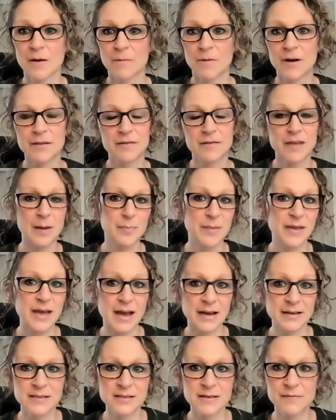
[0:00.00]
whether that be
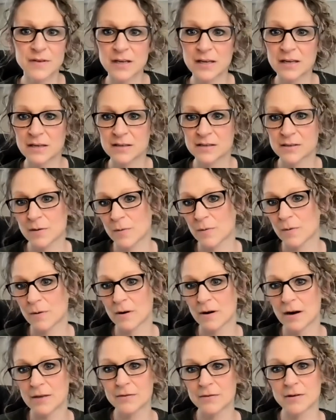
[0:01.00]
activities
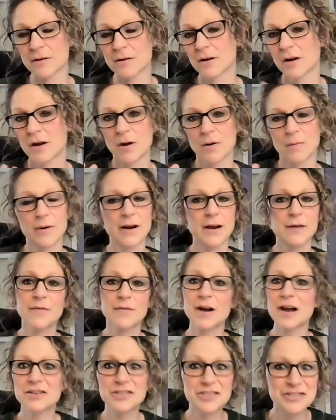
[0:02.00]
or other, whatever
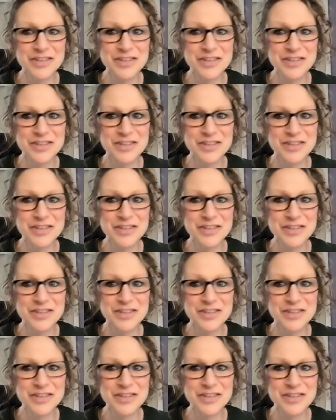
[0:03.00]
else you